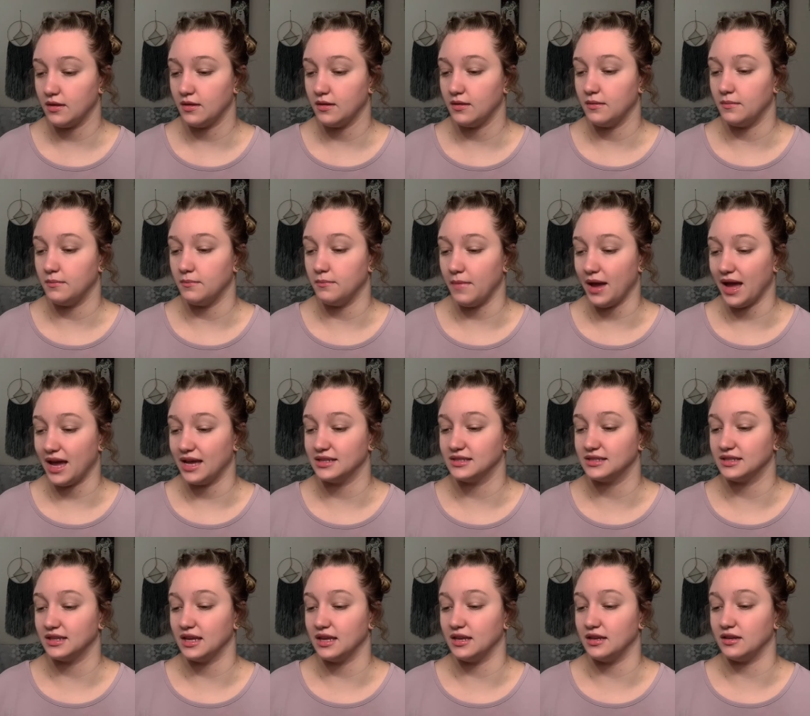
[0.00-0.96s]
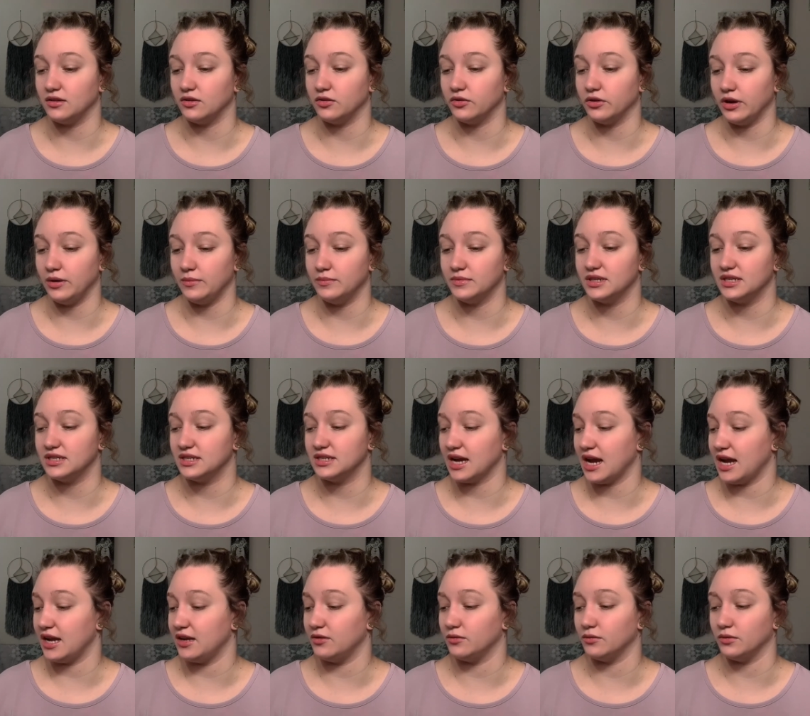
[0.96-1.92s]
Mask in cream to
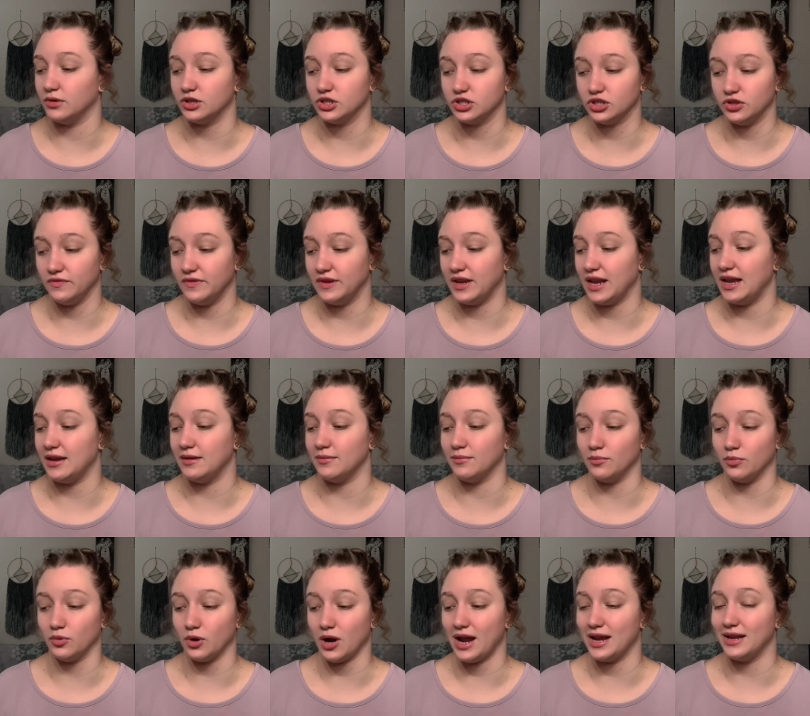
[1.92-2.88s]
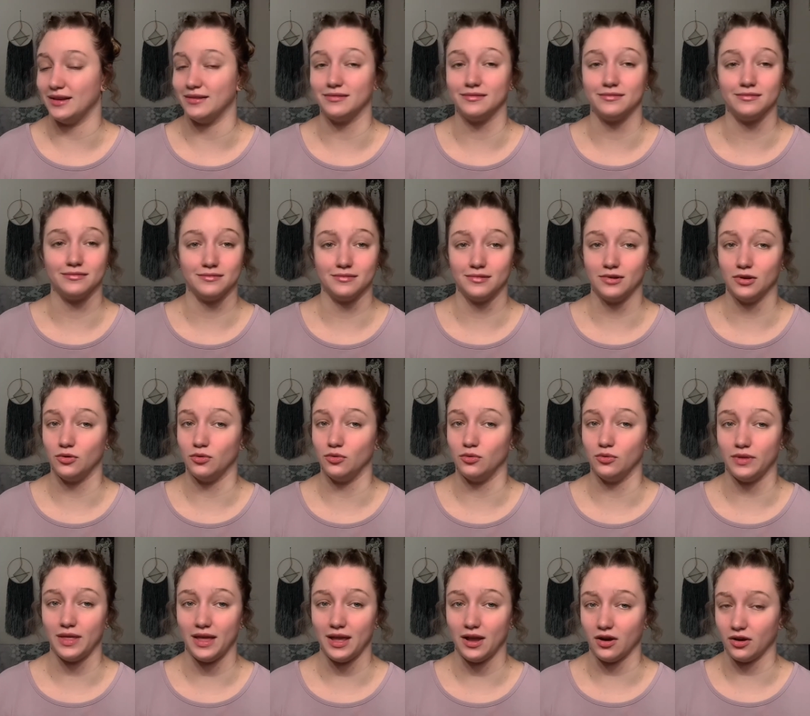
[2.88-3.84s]
tighten, rejuvenate, and brighten. Ooh,
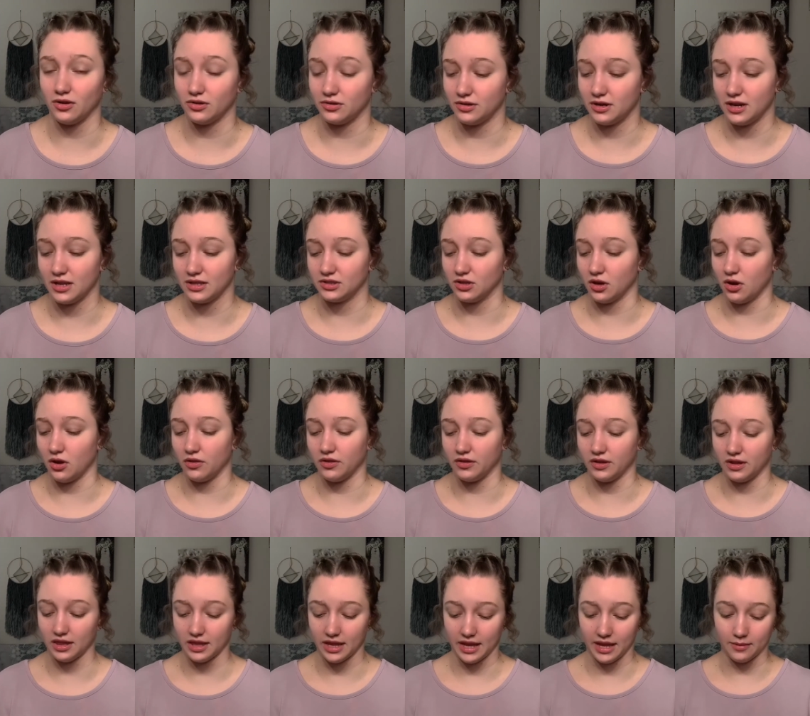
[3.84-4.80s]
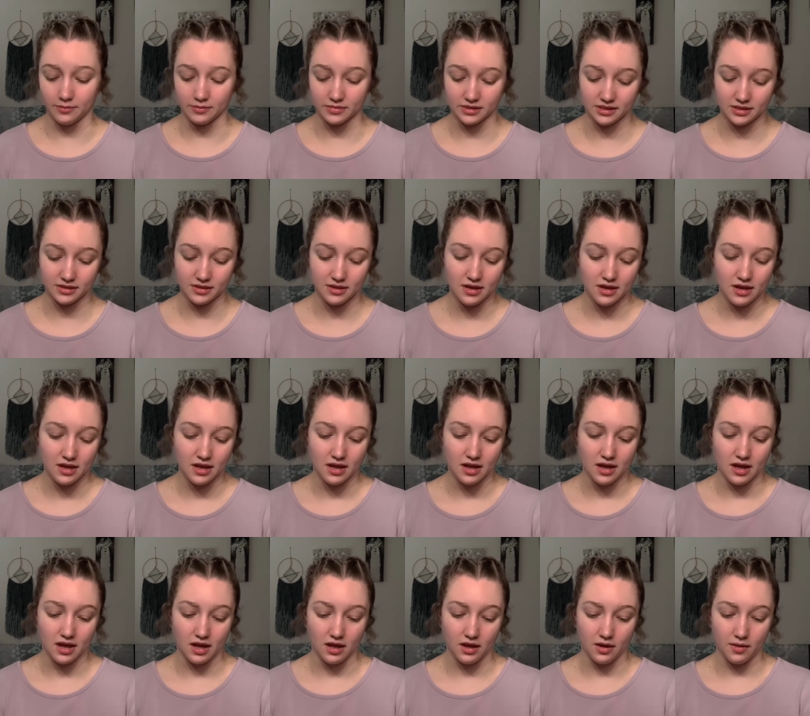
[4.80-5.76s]
it's all the claims.
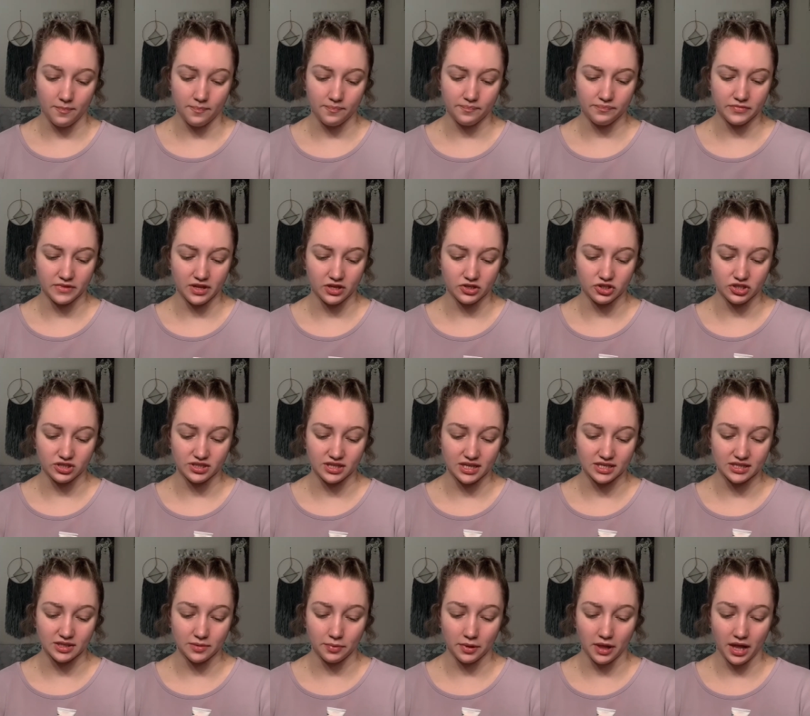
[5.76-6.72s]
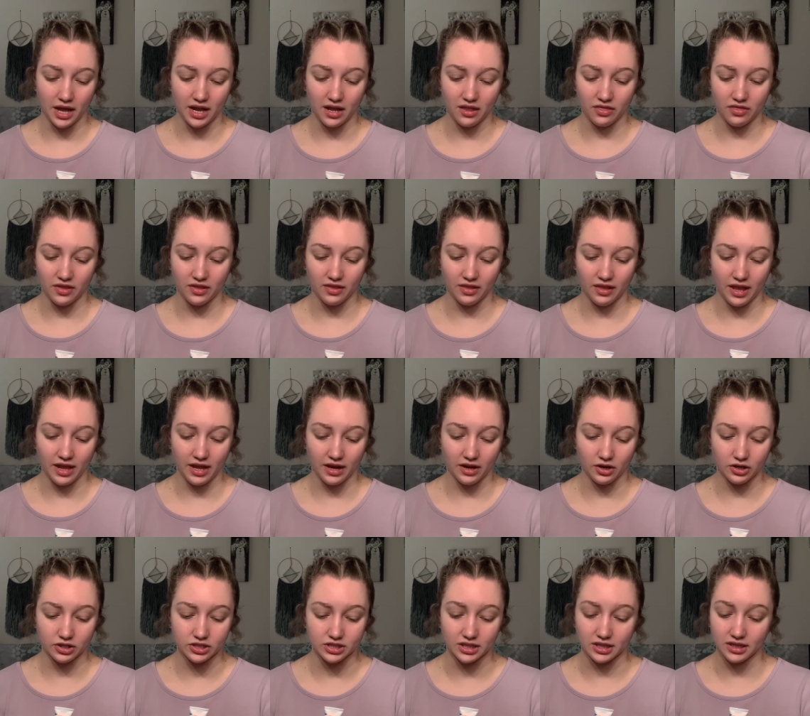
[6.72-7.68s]
It just says apply a thin
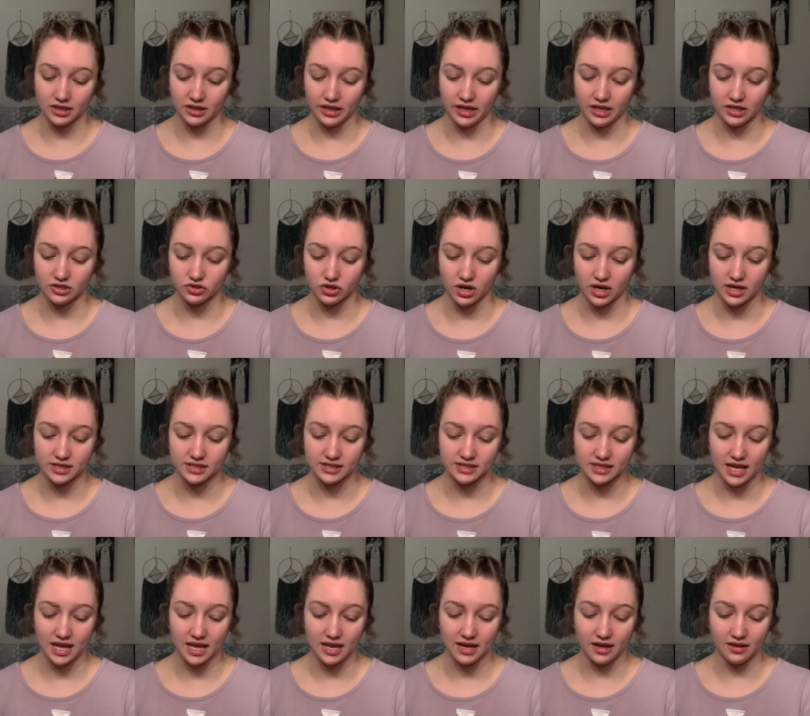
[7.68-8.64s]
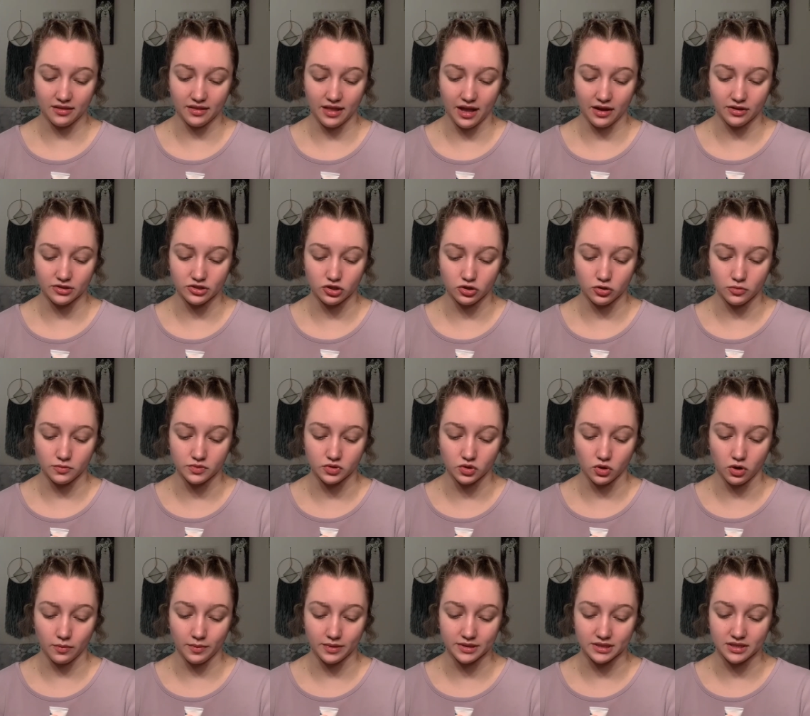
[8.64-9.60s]
layer to clean dry skin, allow it to
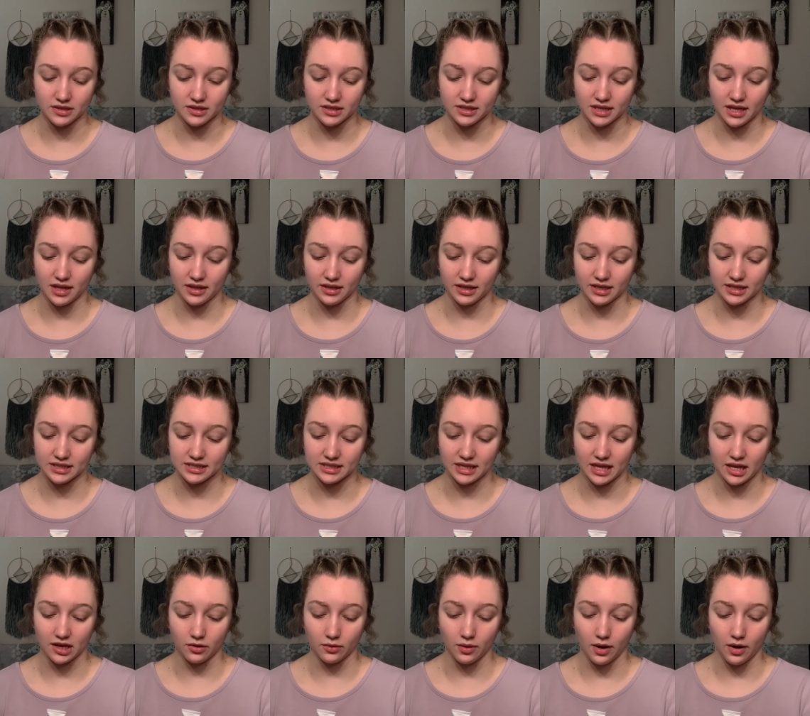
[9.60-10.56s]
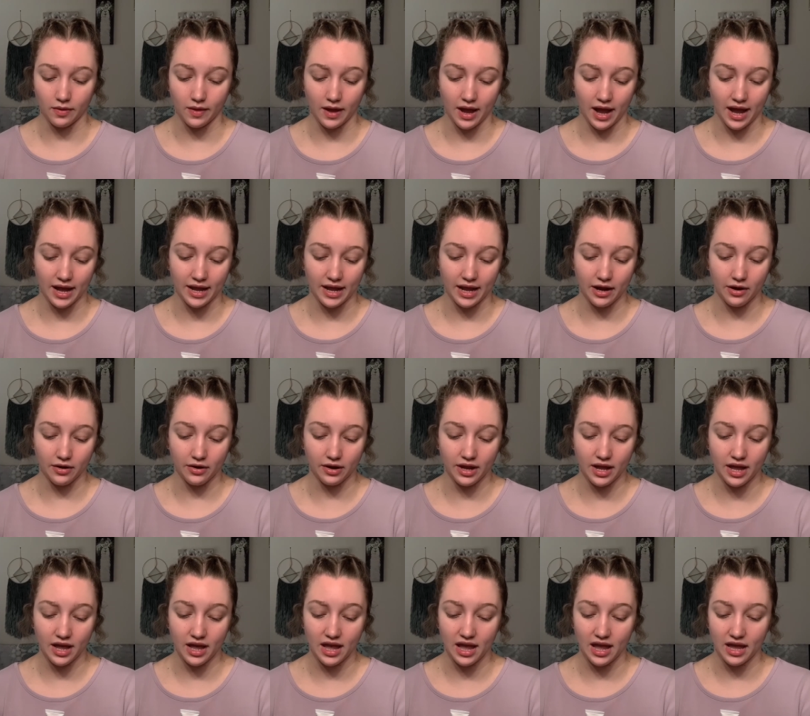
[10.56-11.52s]
absorb into the delicate skin around the eye
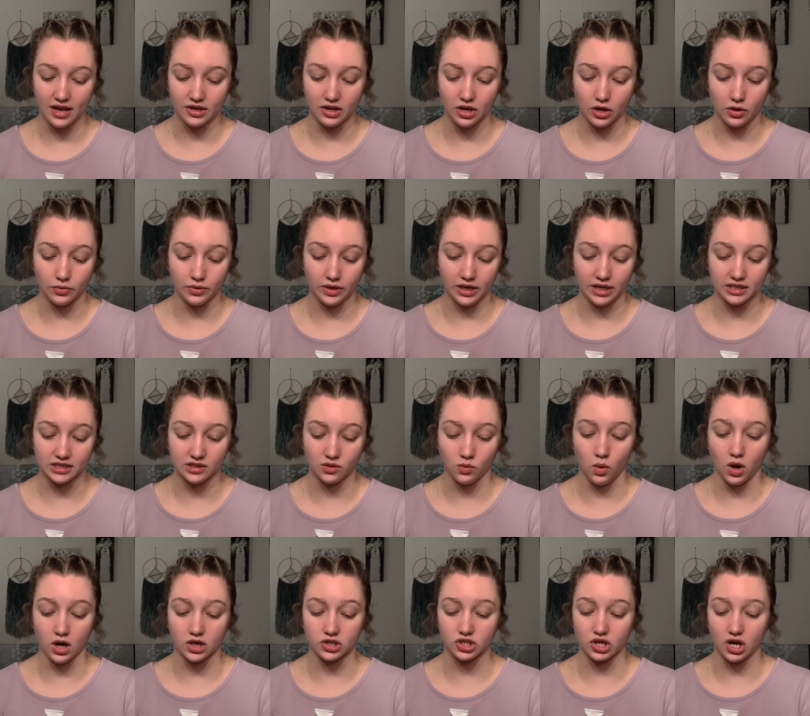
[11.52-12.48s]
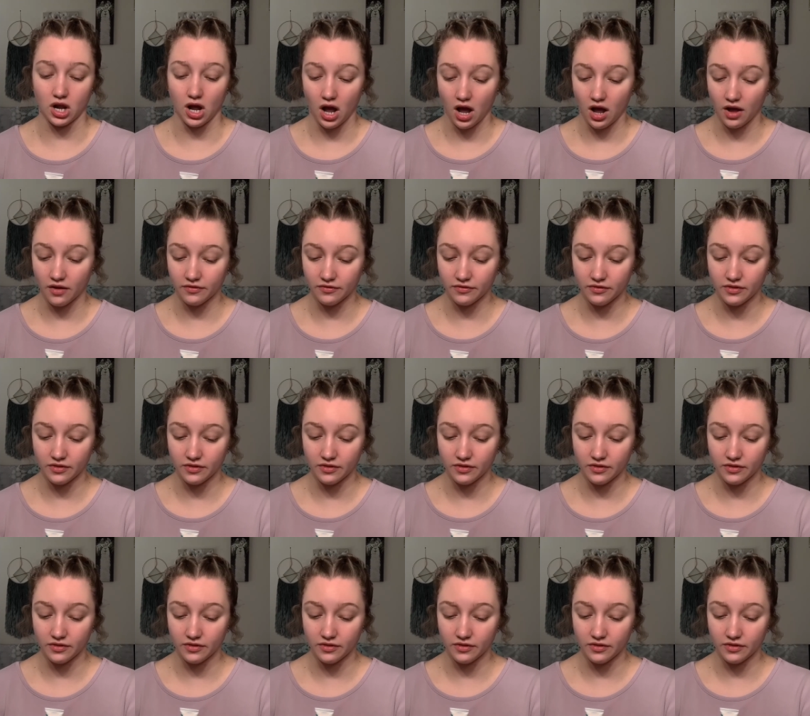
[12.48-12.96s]
area, and no need to wash it off.